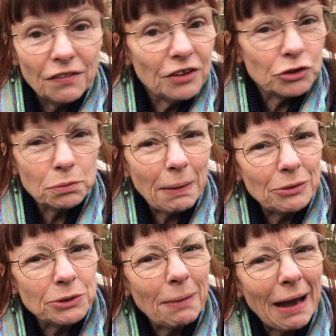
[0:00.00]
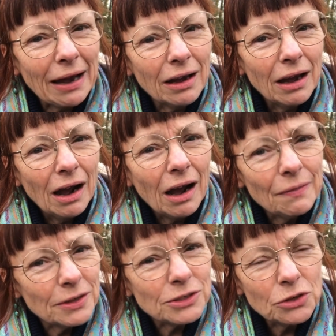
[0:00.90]
they just bounce back
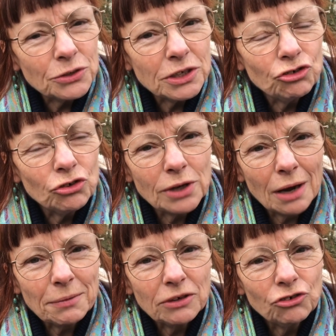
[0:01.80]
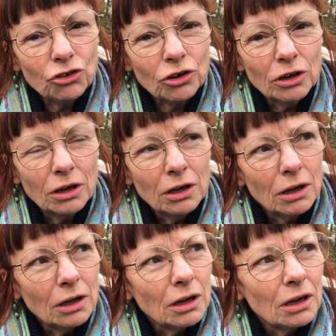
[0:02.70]
and there's no tissue damage.
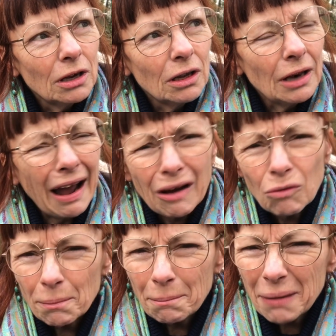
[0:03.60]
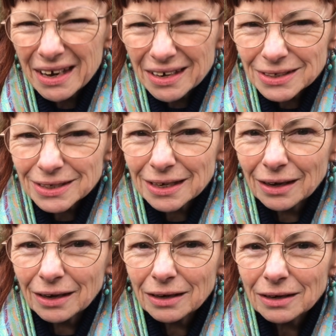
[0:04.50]
How
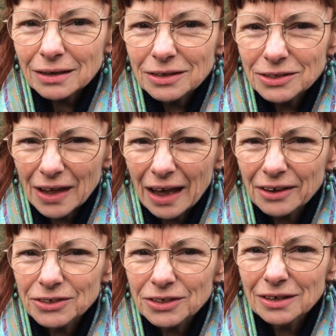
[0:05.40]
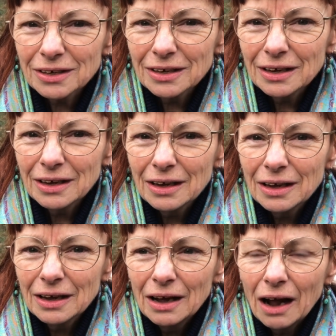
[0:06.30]
amazing is that?
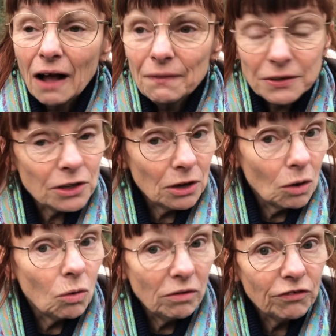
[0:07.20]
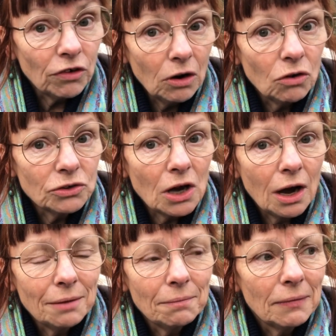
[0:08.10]
And this can go on for a long
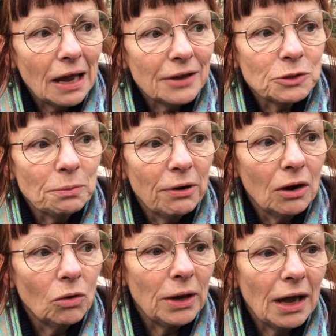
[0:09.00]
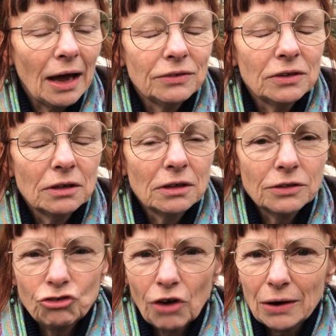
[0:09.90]
time. Last spring we had the
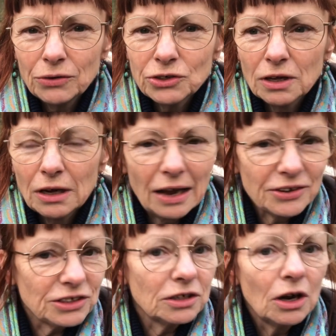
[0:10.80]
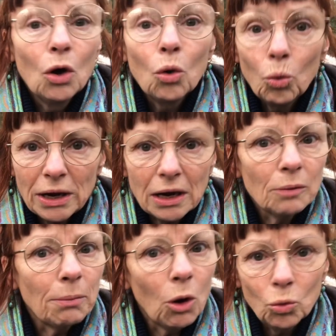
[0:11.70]
drought that lasted week
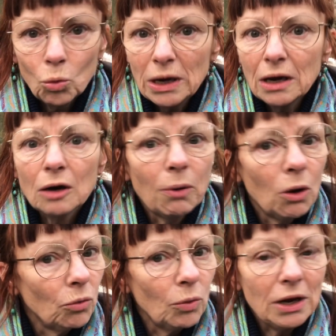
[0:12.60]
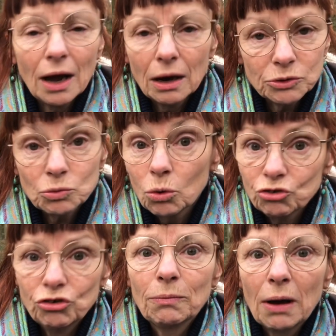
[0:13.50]
upon week upon week. I was
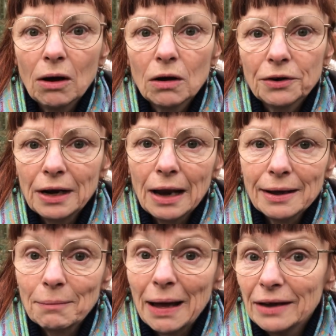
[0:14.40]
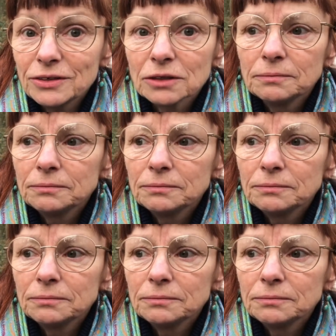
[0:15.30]
watering my garden like mad.